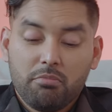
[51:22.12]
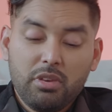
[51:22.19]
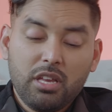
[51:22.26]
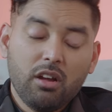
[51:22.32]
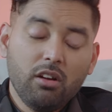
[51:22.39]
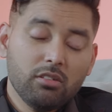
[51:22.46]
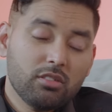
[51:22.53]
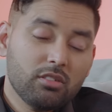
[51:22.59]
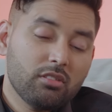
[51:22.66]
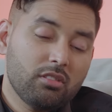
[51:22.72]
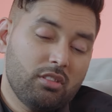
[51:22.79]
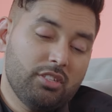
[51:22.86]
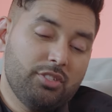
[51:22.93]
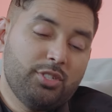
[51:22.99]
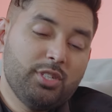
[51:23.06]
Because
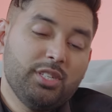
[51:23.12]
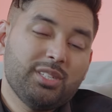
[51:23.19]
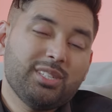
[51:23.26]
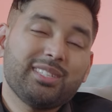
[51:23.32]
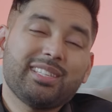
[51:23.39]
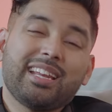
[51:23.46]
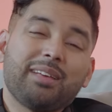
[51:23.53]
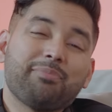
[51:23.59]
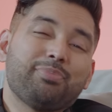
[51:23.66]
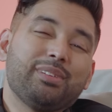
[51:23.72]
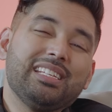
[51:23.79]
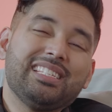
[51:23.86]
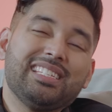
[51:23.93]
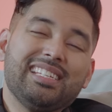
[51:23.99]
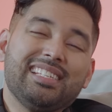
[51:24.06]
the Jesus that I
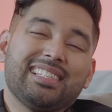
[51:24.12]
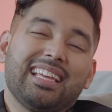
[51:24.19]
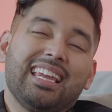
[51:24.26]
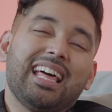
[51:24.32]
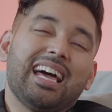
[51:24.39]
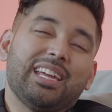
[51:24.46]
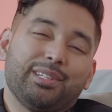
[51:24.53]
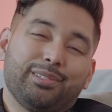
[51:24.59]
preach, he's alive.